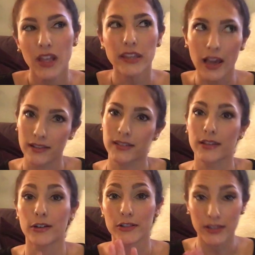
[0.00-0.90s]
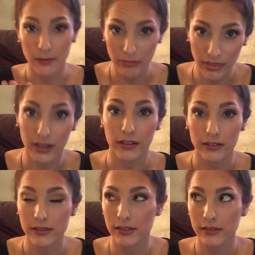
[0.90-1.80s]
yes, there are some
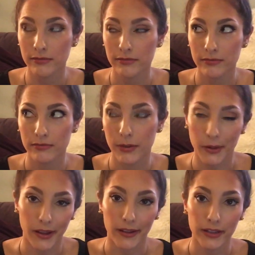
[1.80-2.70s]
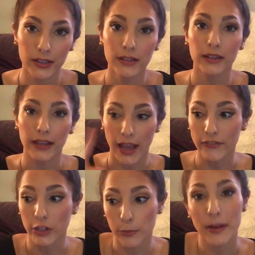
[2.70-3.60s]
things, okay, like
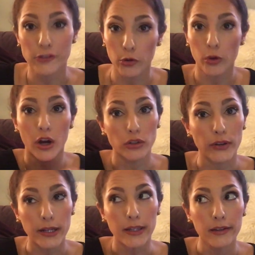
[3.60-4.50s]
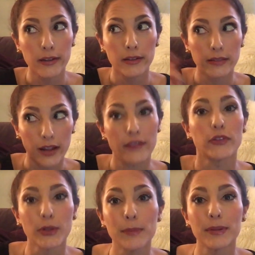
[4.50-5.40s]
having your Metro card ready, that I
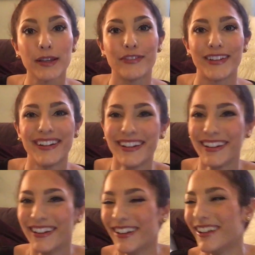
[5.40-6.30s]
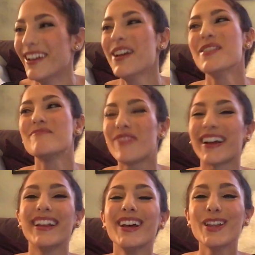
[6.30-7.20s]
fully believe in.
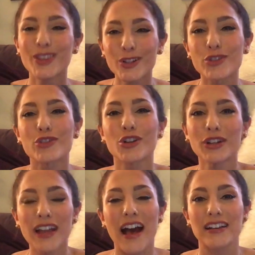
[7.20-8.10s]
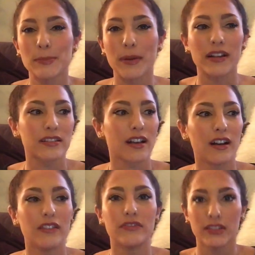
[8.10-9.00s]
But there's certain aspects
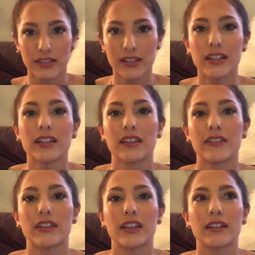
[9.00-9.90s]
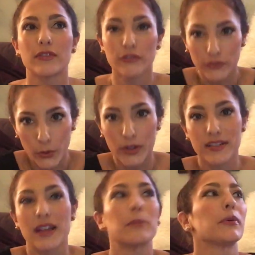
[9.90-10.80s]
of city living, for
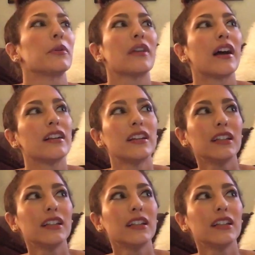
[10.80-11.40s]
example, that